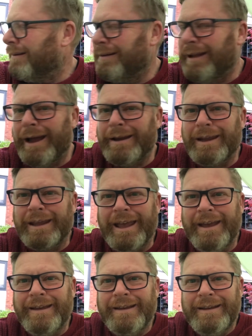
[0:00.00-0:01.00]
lightning
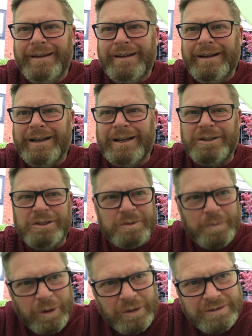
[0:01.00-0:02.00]
yet, and I don't
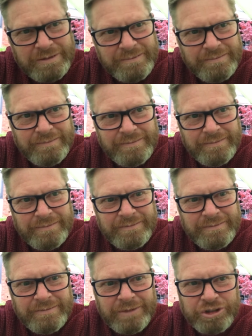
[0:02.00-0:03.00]
suppose
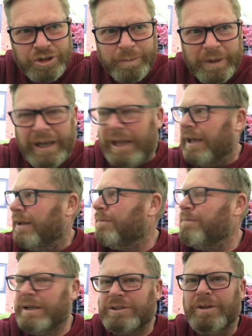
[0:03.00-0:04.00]
I should be near
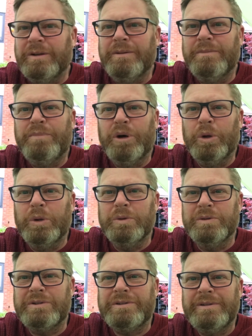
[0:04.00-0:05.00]
metal
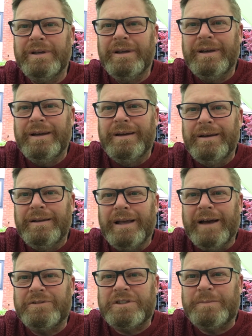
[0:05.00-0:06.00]
poles that
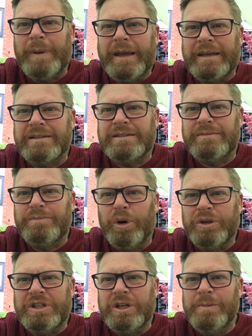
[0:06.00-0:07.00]
have spikes
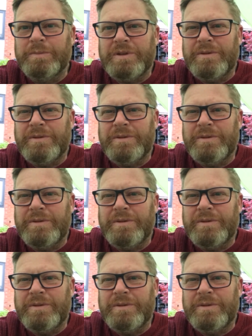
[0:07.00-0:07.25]
pointing up.